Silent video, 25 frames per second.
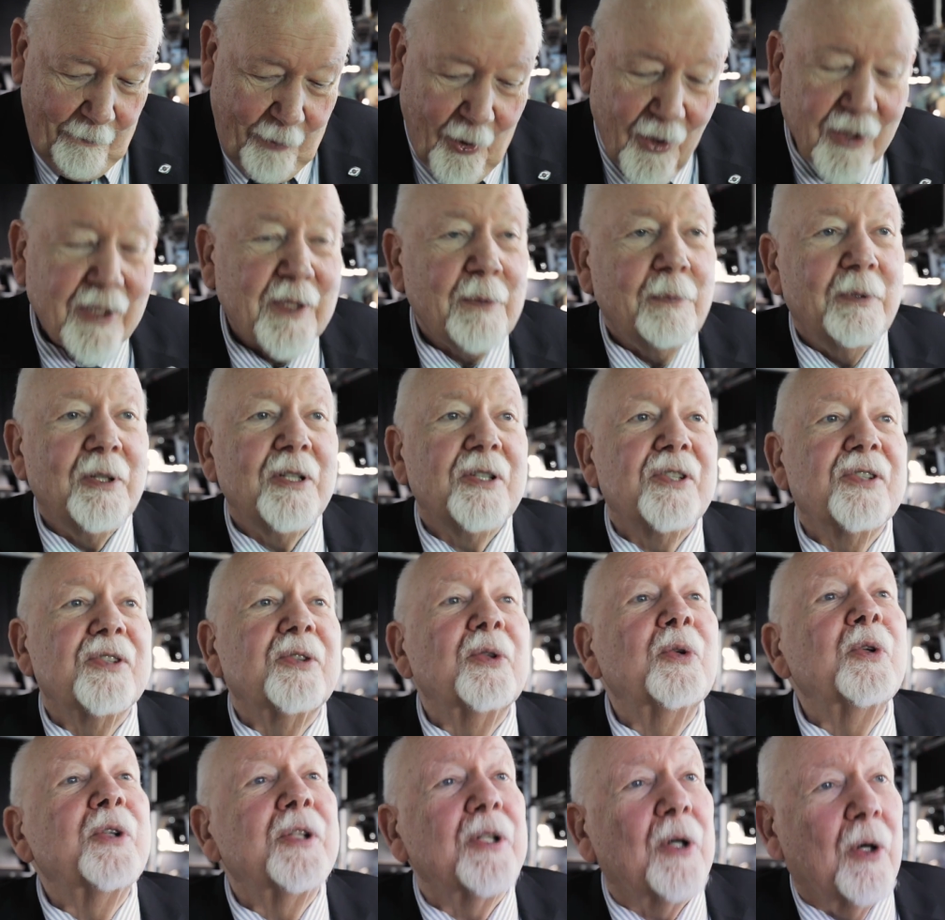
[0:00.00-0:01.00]
portable
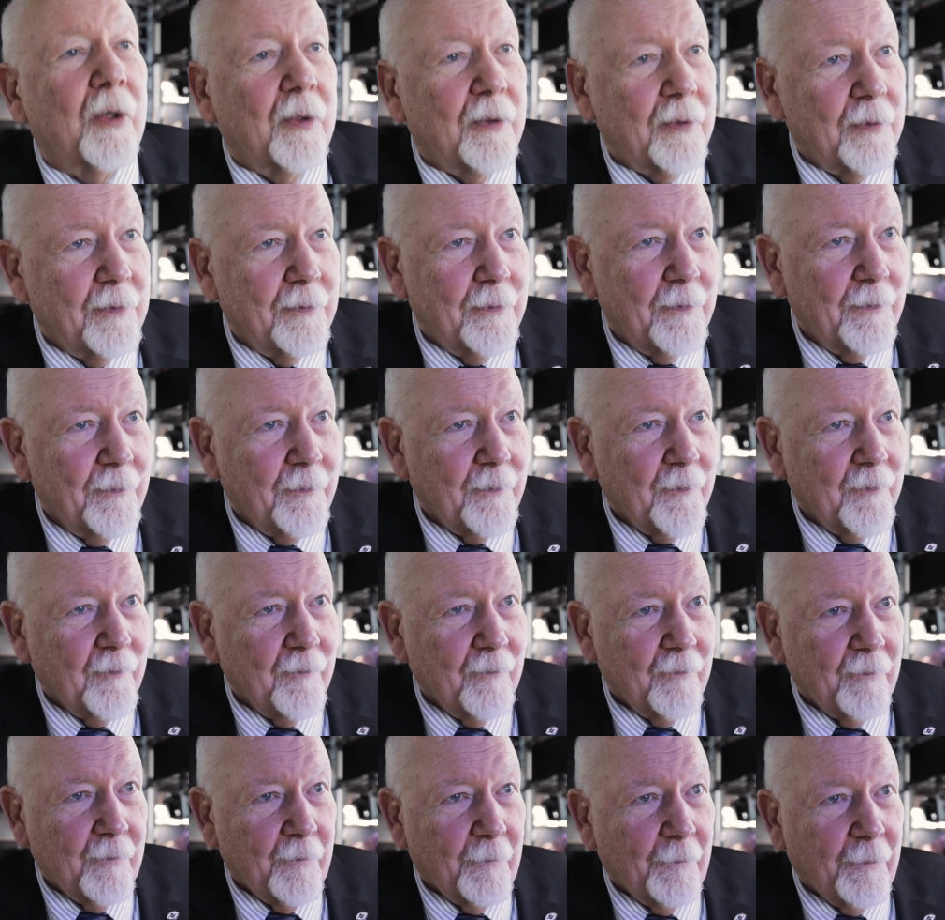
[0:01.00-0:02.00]
studio
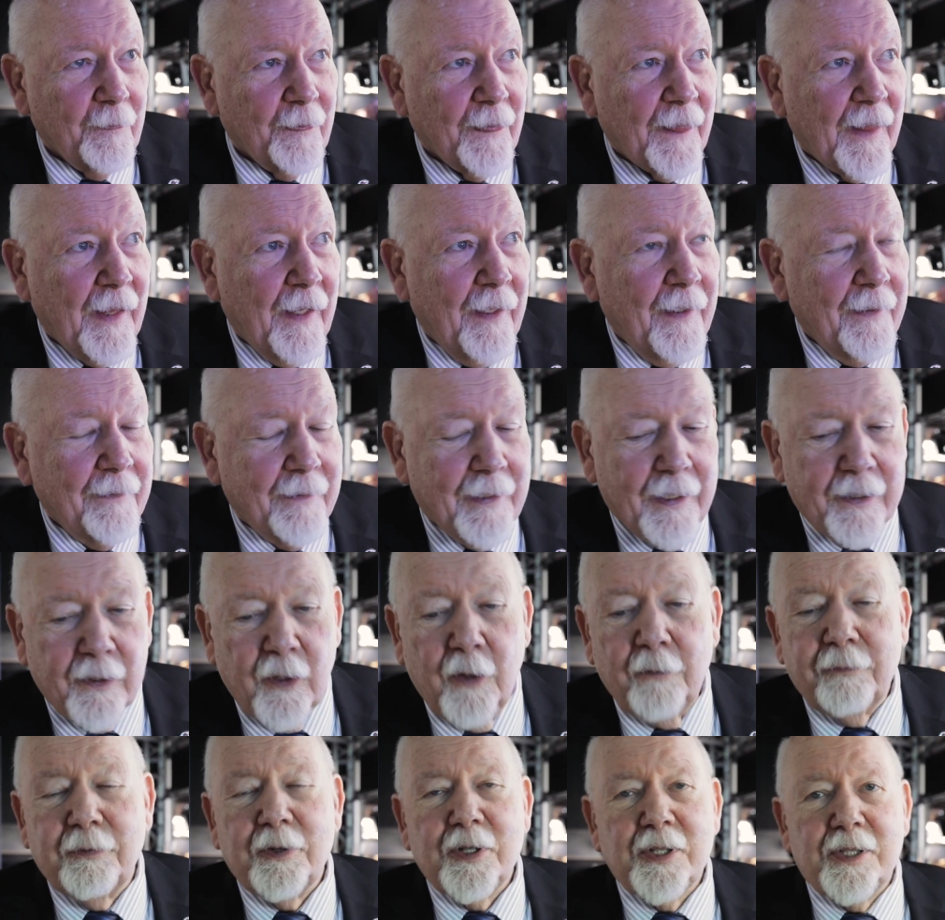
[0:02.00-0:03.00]
that
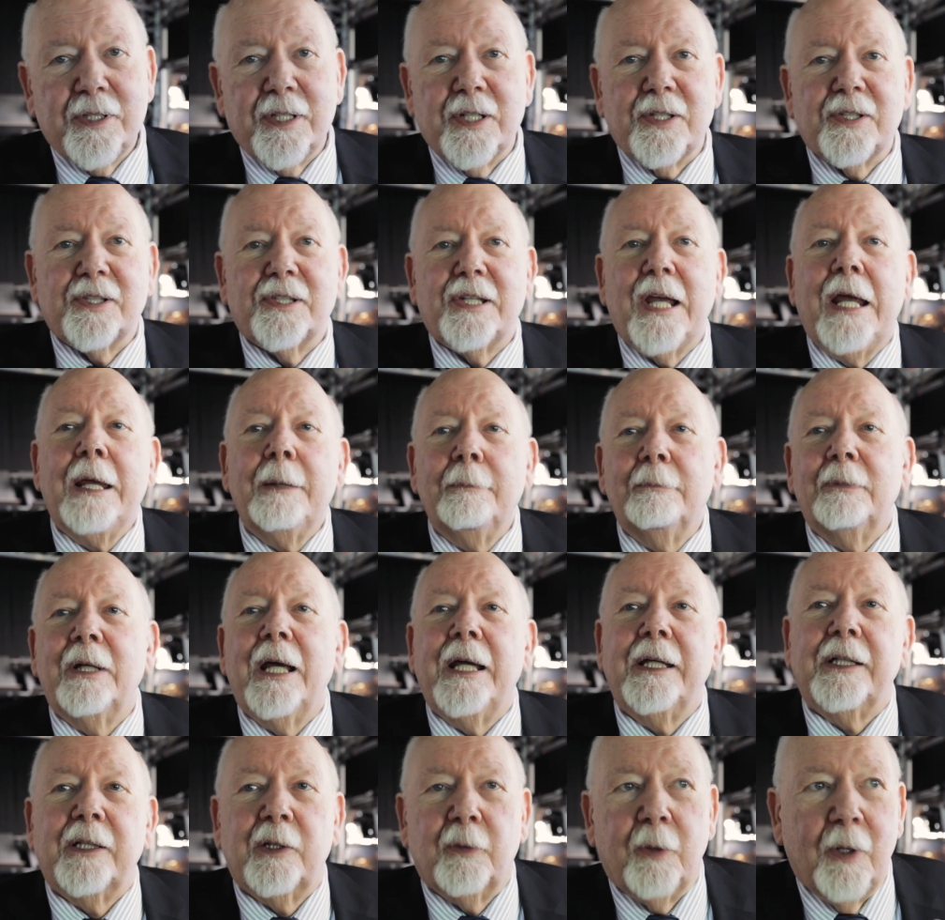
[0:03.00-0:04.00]
offers the same
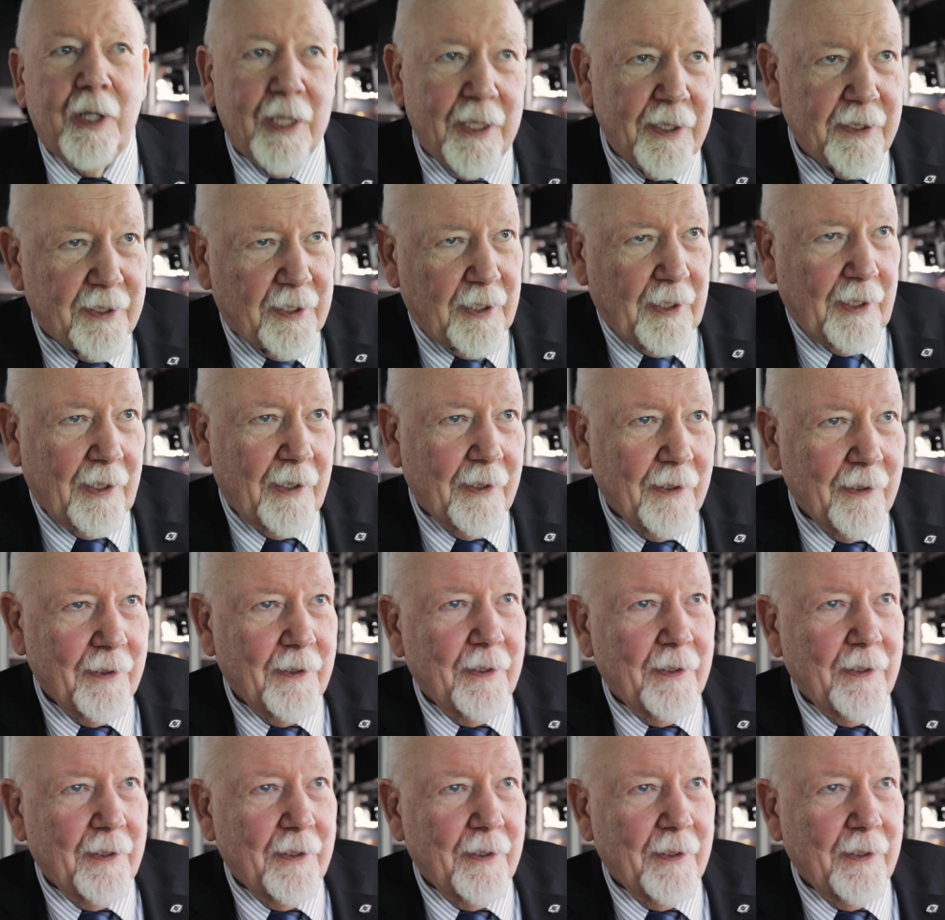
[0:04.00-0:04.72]
light quality